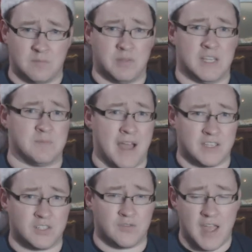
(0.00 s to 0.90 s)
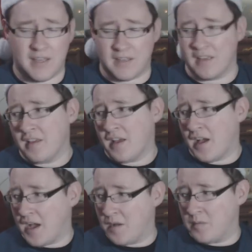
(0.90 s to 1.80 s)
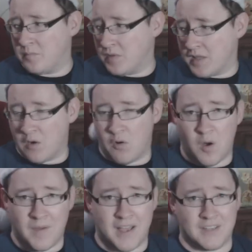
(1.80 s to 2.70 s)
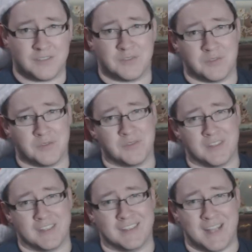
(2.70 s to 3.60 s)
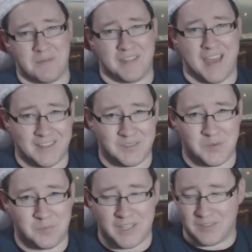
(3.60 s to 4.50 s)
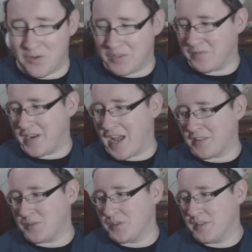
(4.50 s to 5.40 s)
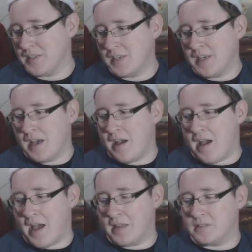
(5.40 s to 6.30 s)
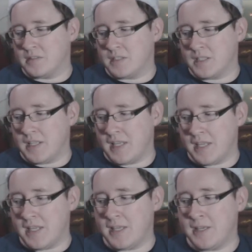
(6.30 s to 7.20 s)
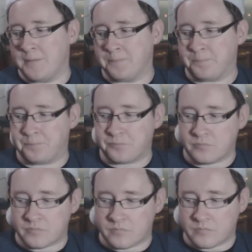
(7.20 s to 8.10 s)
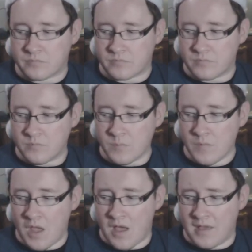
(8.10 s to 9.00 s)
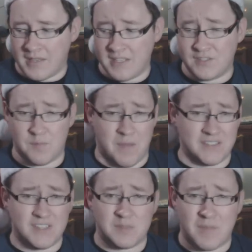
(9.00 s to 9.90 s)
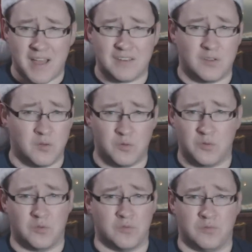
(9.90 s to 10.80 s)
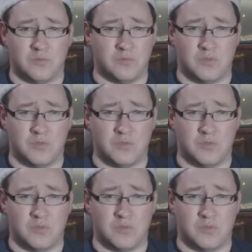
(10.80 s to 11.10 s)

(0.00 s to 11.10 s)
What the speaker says: plays Max Schreck, a little homage to the name of the actor who played Nosferatu, and he's the businessman who